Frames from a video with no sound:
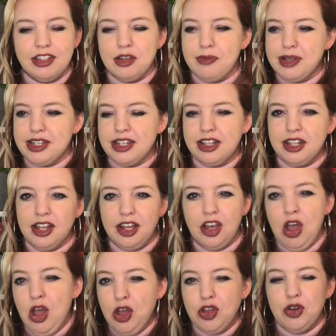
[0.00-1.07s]
So basically, like
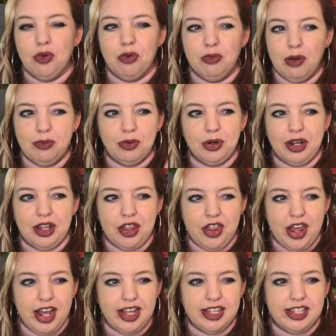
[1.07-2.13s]
you're remembering
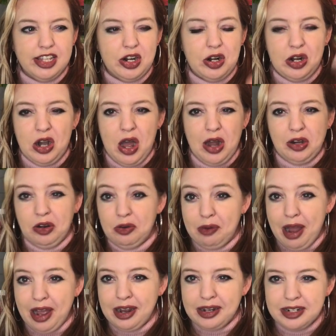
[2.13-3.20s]
things that are not
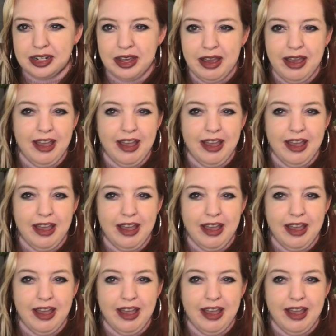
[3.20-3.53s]
correct.